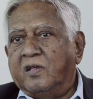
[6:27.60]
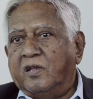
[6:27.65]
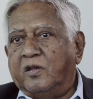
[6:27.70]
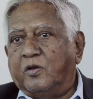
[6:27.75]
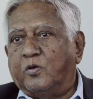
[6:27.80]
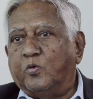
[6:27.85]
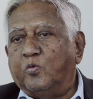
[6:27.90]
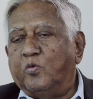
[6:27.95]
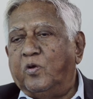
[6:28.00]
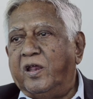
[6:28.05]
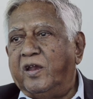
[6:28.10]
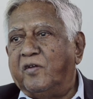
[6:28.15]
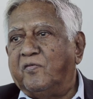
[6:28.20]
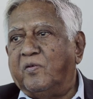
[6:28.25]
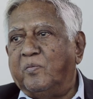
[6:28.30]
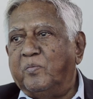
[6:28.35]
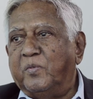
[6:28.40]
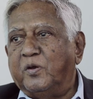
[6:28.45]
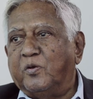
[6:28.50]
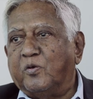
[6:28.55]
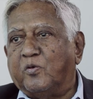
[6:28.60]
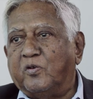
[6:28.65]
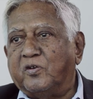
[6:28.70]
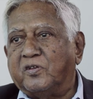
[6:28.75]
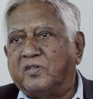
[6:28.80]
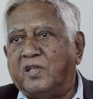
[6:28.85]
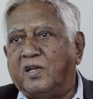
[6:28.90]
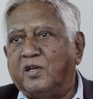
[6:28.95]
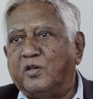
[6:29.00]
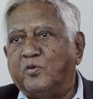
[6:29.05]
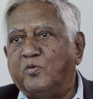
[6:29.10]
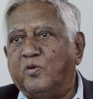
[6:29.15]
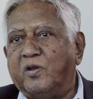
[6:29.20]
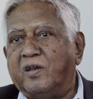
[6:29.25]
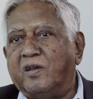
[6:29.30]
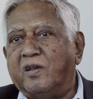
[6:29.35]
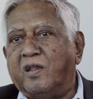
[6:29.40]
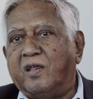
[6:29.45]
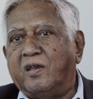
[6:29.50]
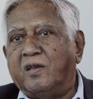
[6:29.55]
It's too late for me to consult you
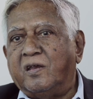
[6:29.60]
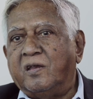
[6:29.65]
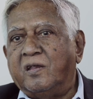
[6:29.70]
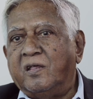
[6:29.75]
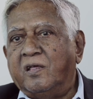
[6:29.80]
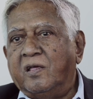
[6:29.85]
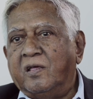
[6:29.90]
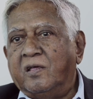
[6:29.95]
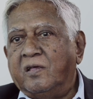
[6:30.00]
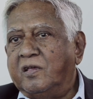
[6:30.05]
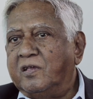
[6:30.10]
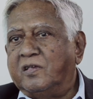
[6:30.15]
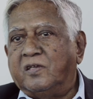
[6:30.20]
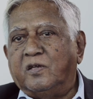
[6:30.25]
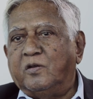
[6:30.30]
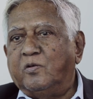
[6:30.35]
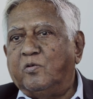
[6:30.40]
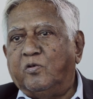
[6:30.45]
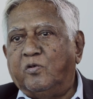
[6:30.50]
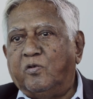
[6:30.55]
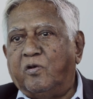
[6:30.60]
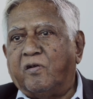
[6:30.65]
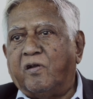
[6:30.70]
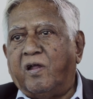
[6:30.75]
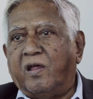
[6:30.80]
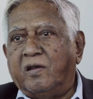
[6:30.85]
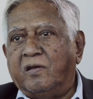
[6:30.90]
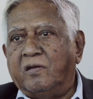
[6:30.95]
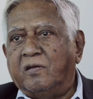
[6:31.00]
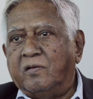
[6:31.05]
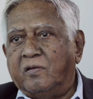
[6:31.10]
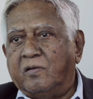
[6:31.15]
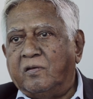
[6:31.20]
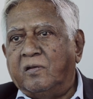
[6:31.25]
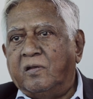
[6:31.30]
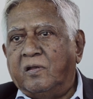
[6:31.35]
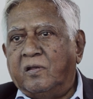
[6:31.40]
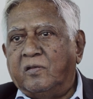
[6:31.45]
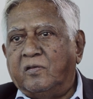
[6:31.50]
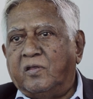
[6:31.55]
at night. He said, no, you're right.
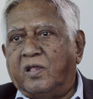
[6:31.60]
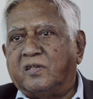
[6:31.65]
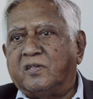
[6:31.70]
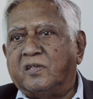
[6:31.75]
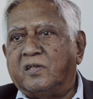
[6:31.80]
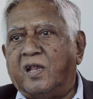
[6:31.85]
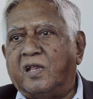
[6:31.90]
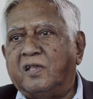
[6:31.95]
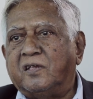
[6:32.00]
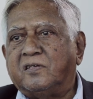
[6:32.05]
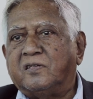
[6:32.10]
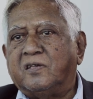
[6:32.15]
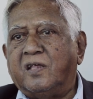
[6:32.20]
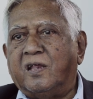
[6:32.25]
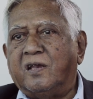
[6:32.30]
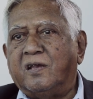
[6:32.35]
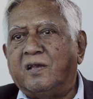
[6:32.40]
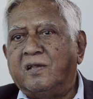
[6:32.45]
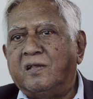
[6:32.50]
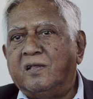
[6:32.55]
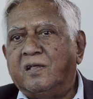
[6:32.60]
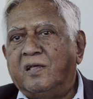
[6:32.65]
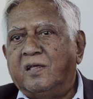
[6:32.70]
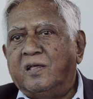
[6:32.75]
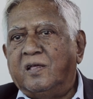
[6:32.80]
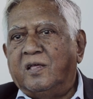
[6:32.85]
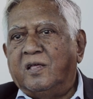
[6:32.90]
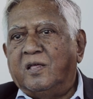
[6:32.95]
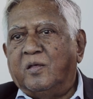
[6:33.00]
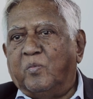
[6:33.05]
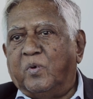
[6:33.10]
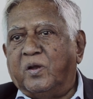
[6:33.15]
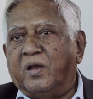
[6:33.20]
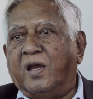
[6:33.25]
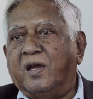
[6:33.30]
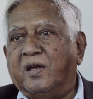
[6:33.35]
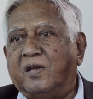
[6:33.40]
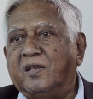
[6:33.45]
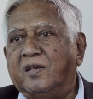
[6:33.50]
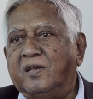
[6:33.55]
That's the right stand. But
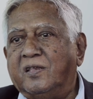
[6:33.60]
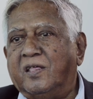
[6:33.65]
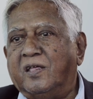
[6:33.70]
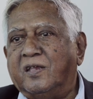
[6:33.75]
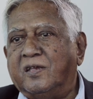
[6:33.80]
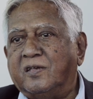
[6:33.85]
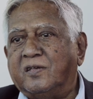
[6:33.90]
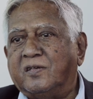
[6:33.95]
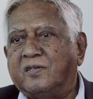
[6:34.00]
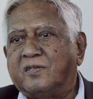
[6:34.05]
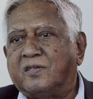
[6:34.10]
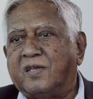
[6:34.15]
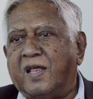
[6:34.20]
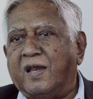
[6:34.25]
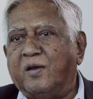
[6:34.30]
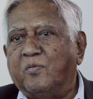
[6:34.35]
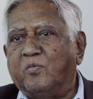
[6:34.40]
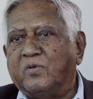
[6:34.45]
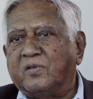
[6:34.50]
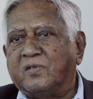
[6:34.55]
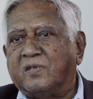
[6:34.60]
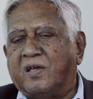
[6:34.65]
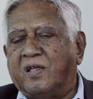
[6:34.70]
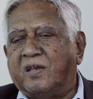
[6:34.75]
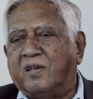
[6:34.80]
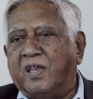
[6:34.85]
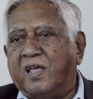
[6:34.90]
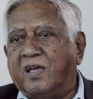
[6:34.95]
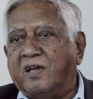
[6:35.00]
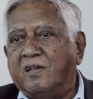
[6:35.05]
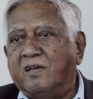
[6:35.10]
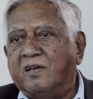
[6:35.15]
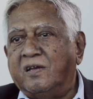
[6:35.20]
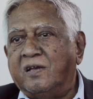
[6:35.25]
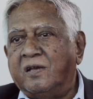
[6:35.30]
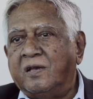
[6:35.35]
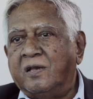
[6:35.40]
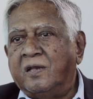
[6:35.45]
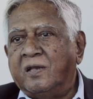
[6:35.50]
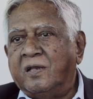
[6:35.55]
until the stand was taken,
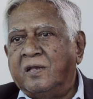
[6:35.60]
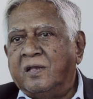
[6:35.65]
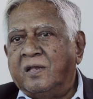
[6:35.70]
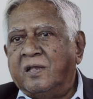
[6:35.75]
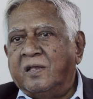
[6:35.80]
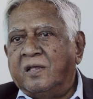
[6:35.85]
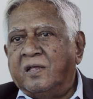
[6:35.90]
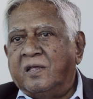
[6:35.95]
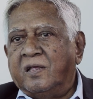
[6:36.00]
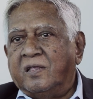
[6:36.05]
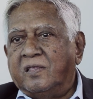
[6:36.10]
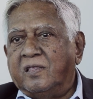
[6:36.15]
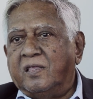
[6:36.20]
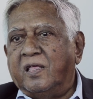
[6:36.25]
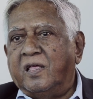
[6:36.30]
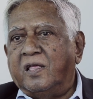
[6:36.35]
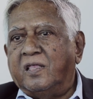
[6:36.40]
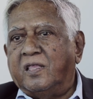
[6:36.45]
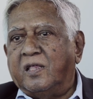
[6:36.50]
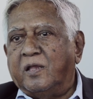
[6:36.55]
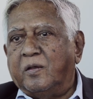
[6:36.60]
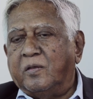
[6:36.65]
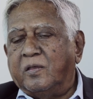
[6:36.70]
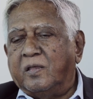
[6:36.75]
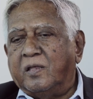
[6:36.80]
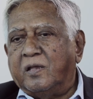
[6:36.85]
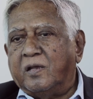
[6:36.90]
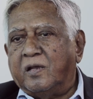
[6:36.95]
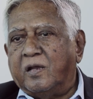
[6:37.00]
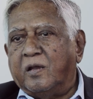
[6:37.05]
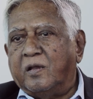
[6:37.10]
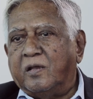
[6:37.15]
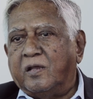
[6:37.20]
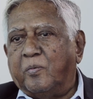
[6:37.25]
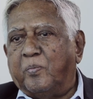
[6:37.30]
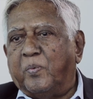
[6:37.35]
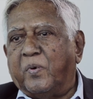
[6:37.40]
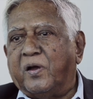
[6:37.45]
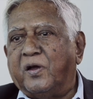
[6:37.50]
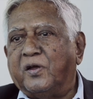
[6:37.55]
the, the
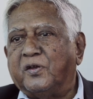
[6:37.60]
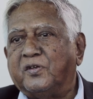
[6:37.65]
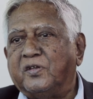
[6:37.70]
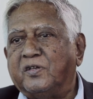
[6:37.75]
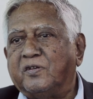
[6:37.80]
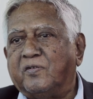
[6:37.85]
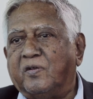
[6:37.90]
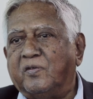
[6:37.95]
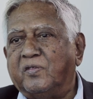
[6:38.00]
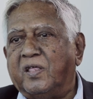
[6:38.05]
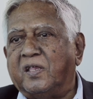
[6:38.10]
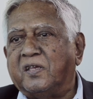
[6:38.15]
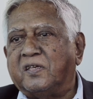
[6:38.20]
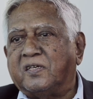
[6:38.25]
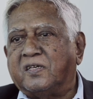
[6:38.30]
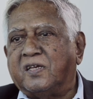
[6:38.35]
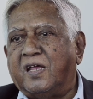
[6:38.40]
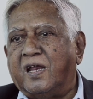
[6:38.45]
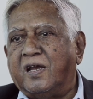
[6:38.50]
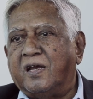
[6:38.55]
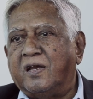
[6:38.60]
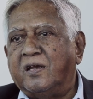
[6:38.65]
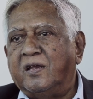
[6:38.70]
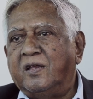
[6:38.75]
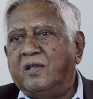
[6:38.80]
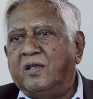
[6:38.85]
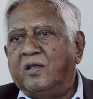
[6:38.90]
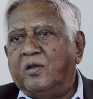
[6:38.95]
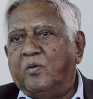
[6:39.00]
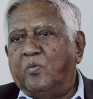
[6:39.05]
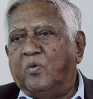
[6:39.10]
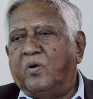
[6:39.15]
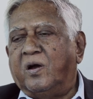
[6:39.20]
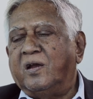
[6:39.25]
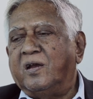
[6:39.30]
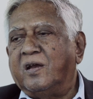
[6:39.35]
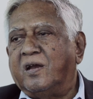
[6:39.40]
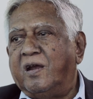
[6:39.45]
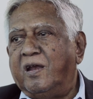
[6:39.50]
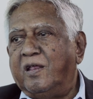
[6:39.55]
repercussions on that stand were
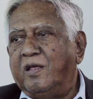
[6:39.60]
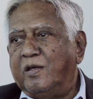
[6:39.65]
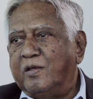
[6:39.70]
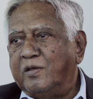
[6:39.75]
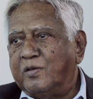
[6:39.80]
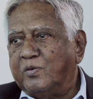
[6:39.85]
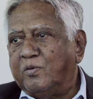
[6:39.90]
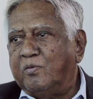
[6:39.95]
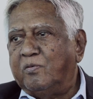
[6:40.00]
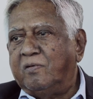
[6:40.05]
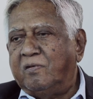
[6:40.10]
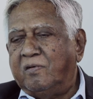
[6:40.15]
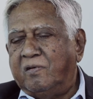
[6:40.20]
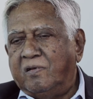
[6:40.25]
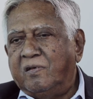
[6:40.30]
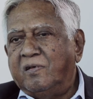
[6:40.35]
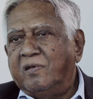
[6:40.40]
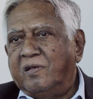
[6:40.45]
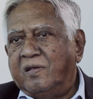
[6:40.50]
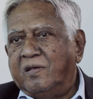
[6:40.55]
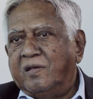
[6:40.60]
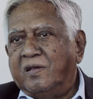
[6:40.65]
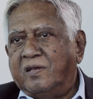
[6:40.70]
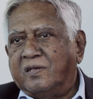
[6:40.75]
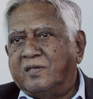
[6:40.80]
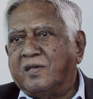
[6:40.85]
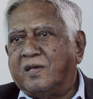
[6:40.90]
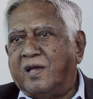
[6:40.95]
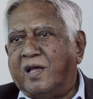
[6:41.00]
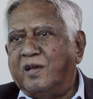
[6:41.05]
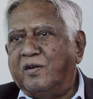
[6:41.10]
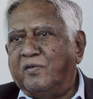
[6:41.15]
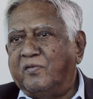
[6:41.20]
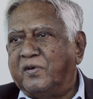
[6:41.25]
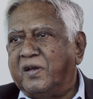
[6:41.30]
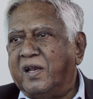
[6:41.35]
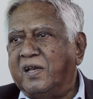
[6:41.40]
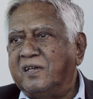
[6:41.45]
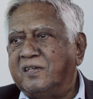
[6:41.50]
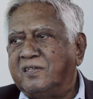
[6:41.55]
unclear. So it's a kind
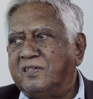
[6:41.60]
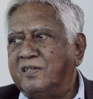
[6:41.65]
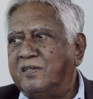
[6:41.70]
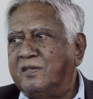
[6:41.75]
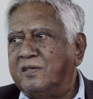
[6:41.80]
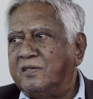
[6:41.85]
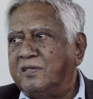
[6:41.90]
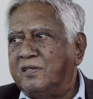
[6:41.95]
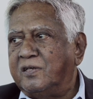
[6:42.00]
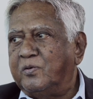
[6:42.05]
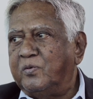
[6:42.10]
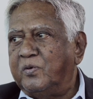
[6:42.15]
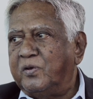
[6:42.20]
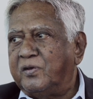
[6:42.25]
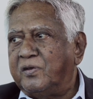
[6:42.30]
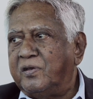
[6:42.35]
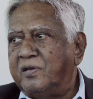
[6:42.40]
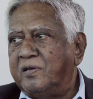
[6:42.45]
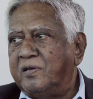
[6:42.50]
of tense situation.